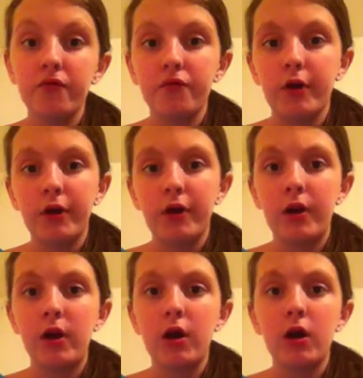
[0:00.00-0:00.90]
Friggin'
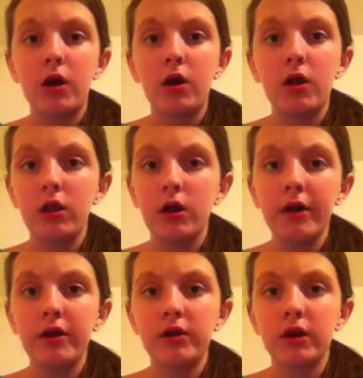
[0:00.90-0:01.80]

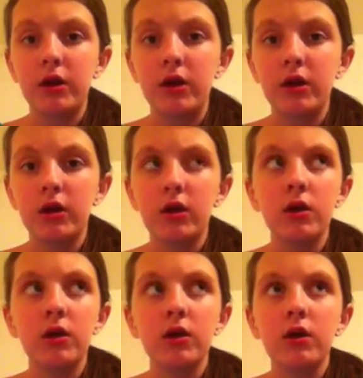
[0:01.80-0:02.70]
Lion King
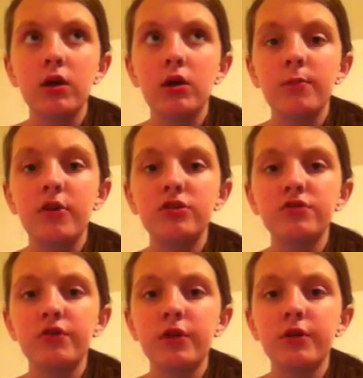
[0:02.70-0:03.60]
made you
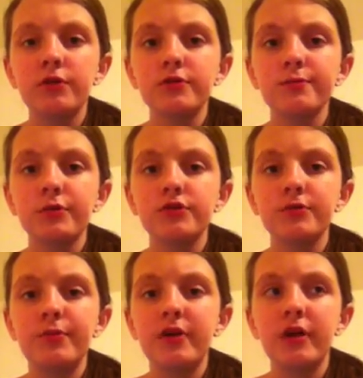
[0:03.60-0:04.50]
feel like you're supposed to
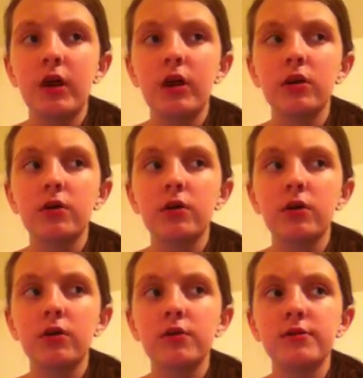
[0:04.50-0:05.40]
be like
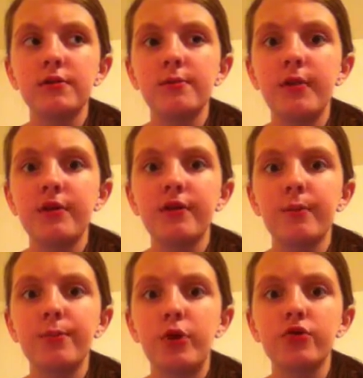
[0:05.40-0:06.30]
this amazing
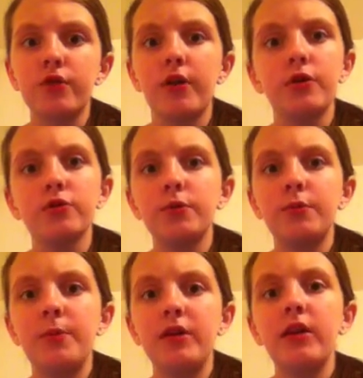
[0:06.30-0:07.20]
person that grew up
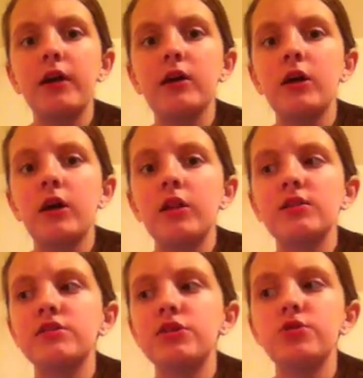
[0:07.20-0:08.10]
to be like
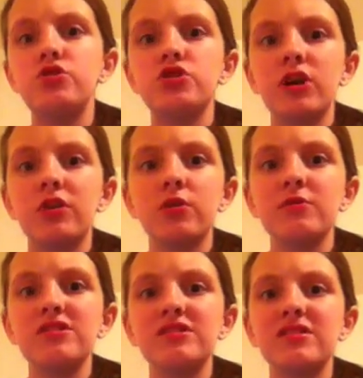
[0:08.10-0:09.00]
this huge
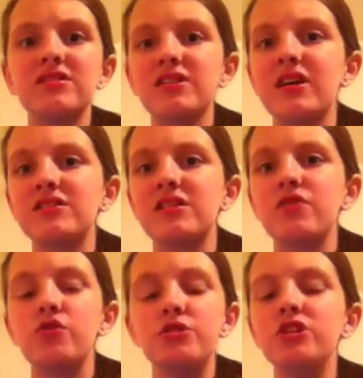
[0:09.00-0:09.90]
ginormous success, and if
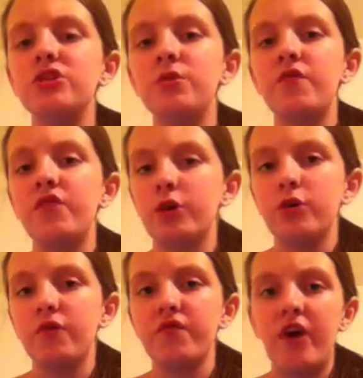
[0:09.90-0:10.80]
you didn't, you would fail
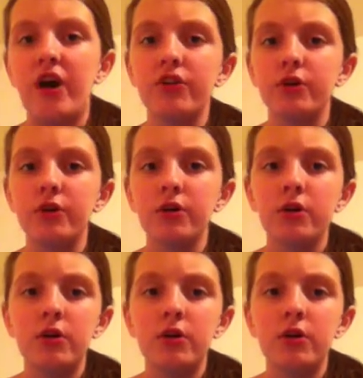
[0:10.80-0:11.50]
your father.